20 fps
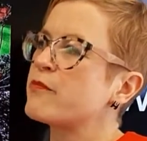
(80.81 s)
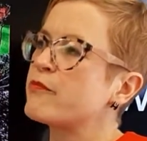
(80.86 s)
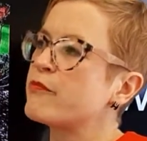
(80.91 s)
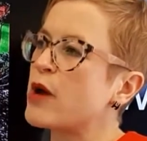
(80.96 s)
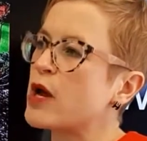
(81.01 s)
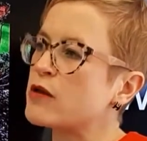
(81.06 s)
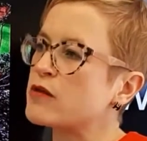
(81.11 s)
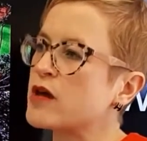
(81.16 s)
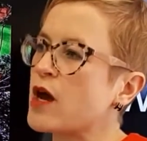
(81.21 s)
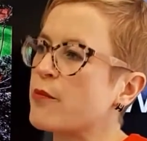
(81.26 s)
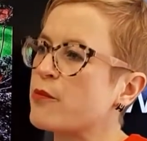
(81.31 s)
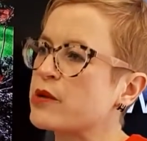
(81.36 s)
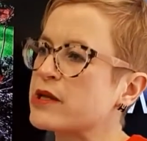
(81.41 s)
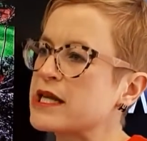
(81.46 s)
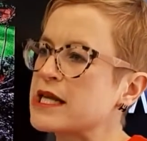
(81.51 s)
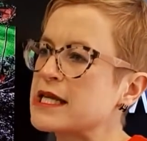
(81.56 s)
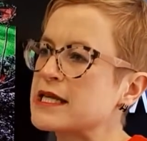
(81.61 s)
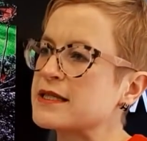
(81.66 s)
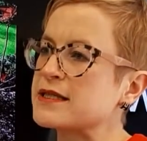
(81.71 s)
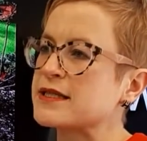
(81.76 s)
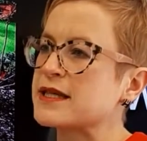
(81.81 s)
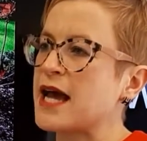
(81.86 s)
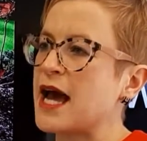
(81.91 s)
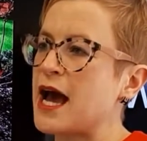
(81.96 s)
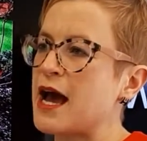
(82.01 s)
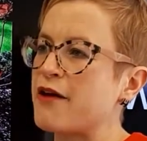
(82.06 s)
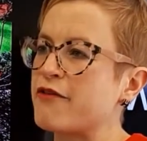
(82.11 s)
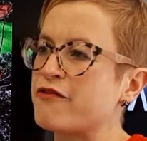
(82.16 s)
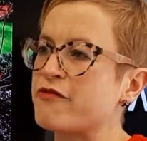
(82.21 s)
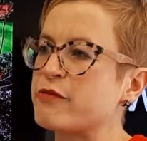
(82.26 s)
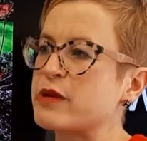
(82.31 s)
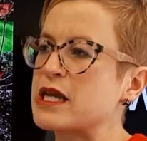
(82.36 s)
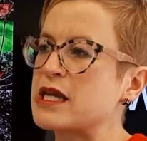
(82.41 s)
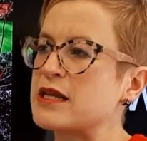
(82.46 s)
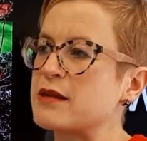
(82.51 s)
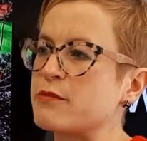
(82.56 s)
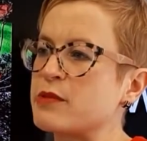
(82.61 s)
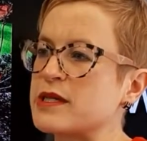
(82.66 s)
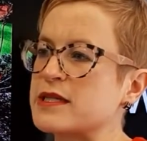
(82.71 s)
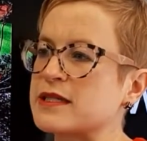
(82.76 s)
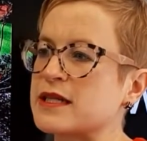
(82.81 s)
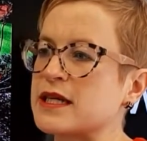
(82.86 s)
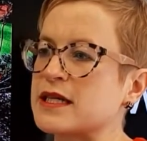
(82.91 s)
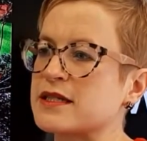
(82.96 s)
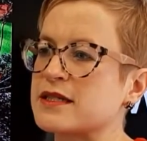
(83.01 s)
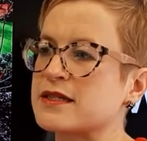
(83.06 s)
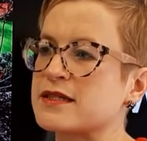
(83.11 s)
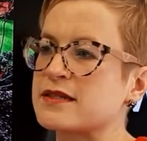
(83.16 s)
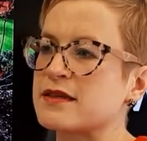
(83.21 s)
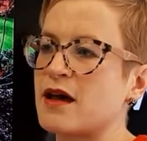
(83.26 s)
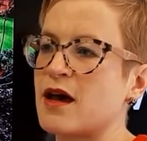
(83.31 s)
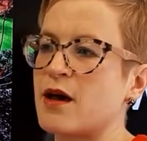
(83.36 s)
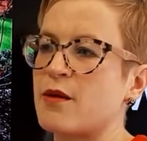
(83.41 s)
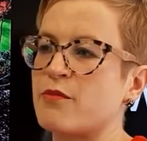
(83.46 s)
Both companies have been in business